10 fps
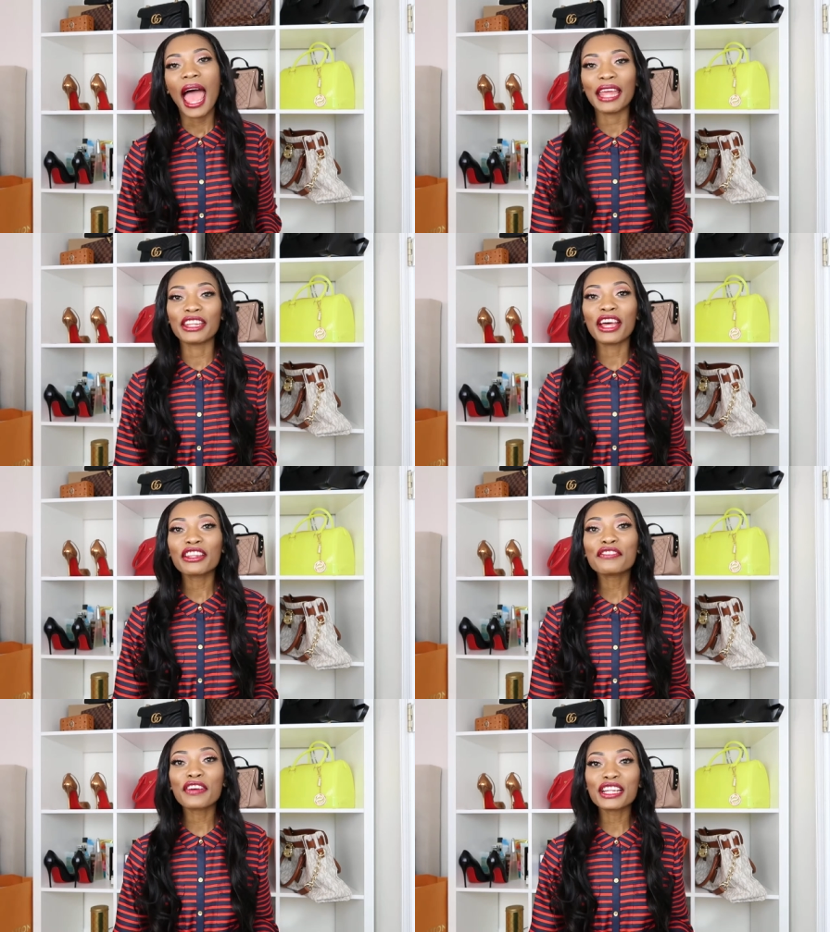
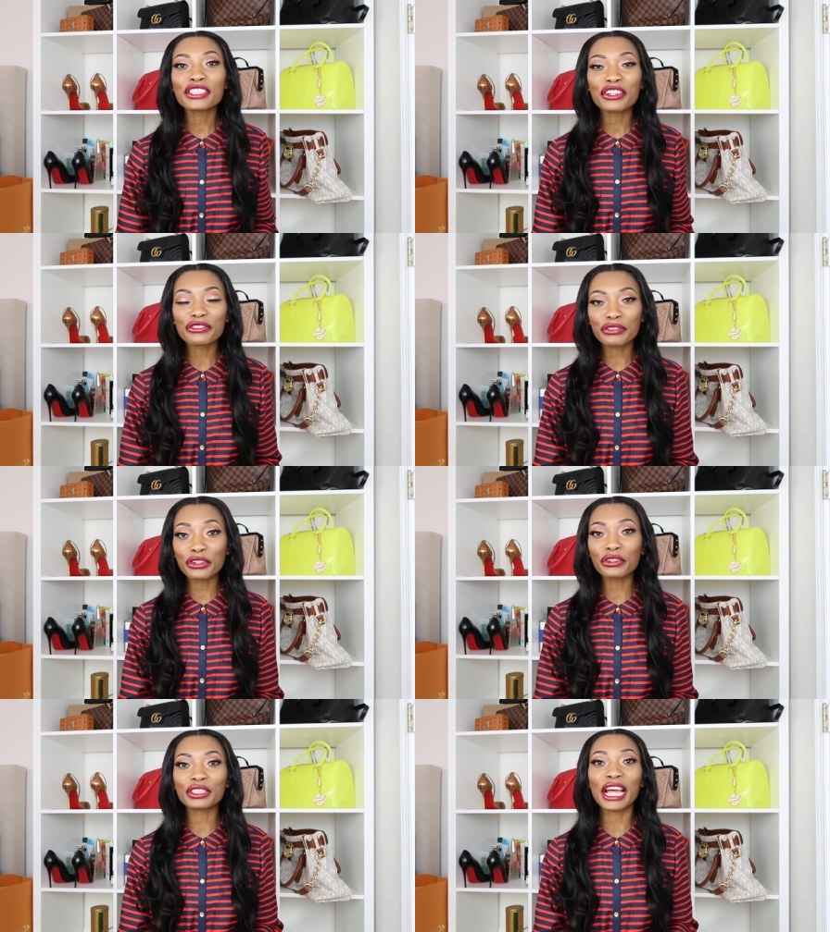another fashion
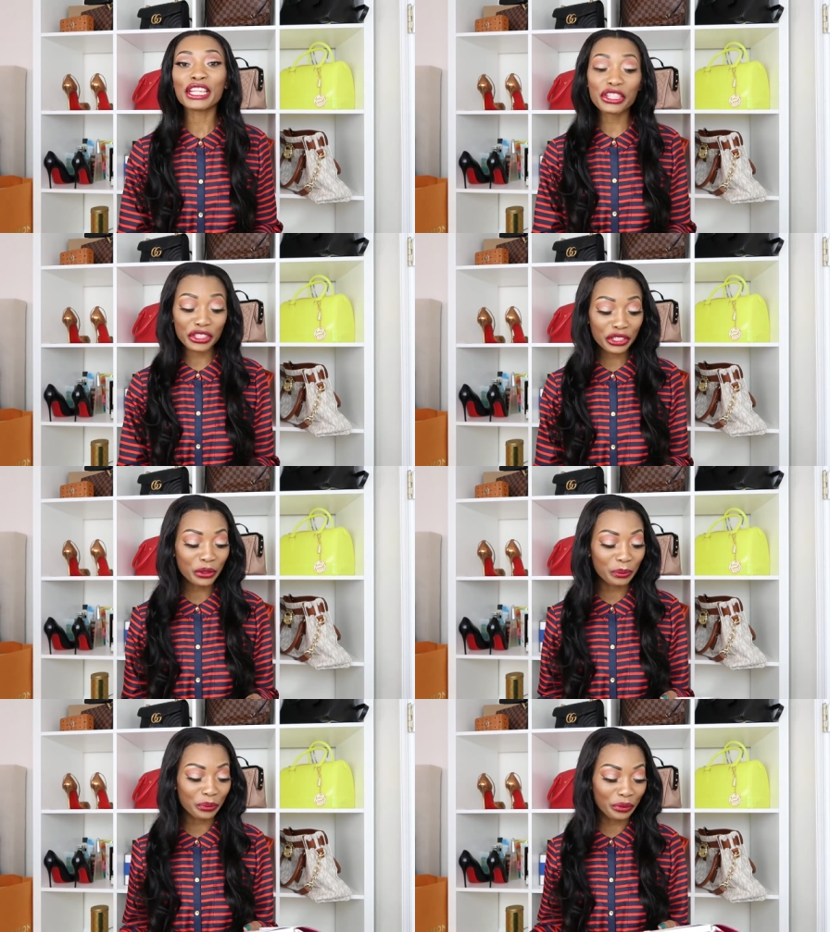rule that you
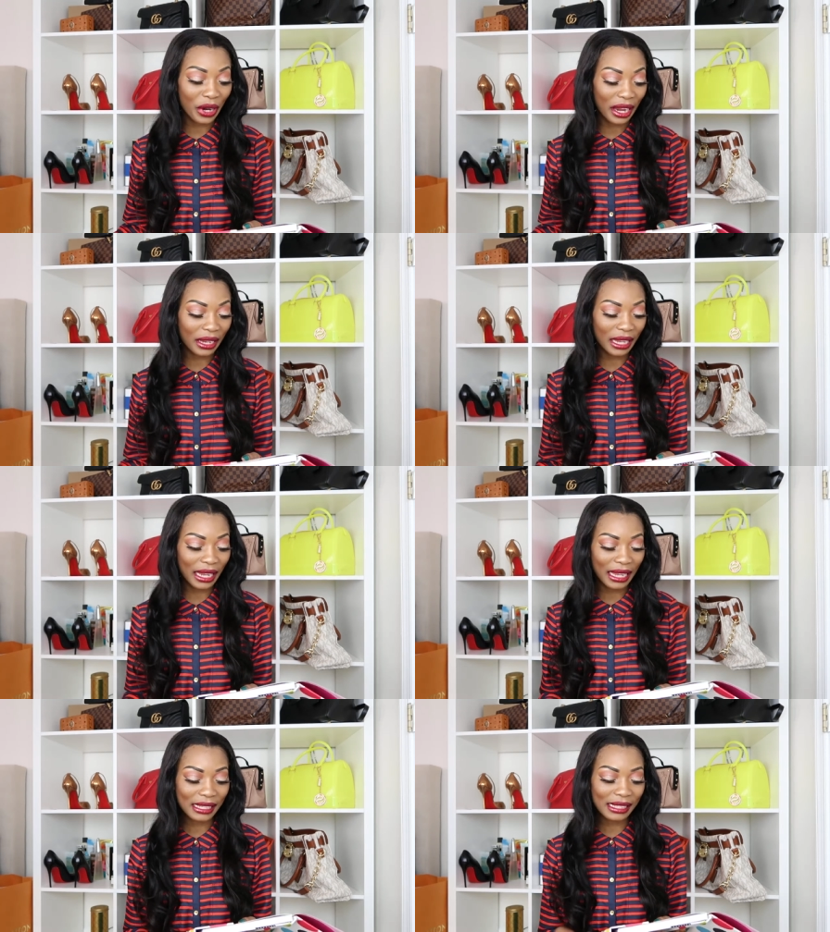should break
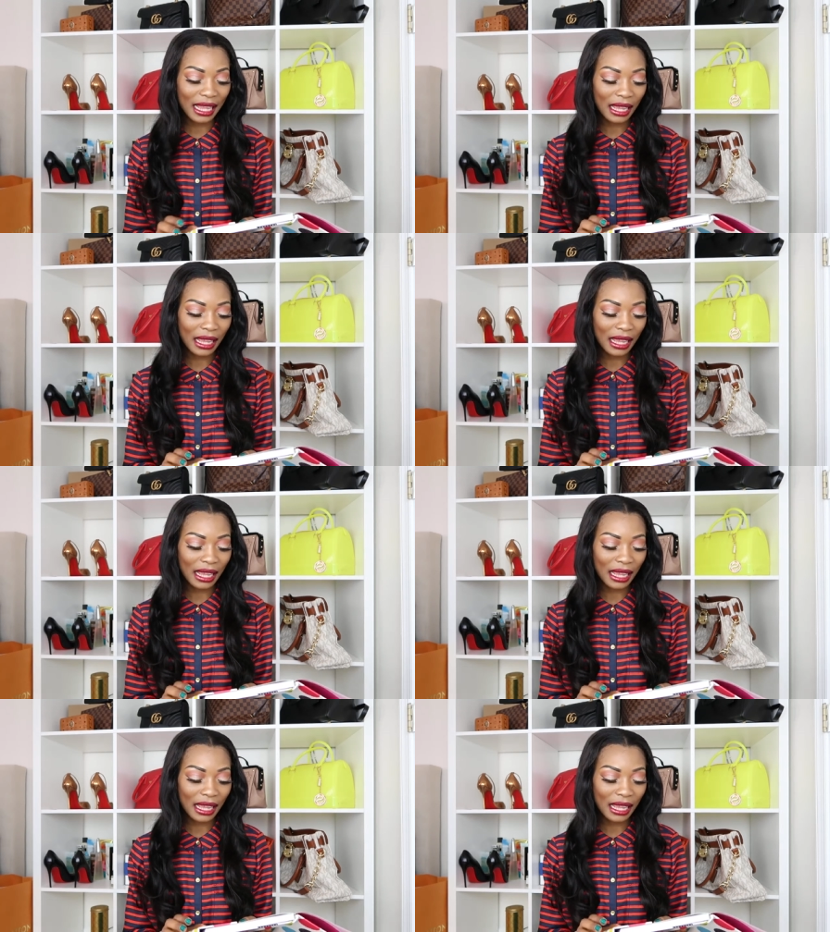is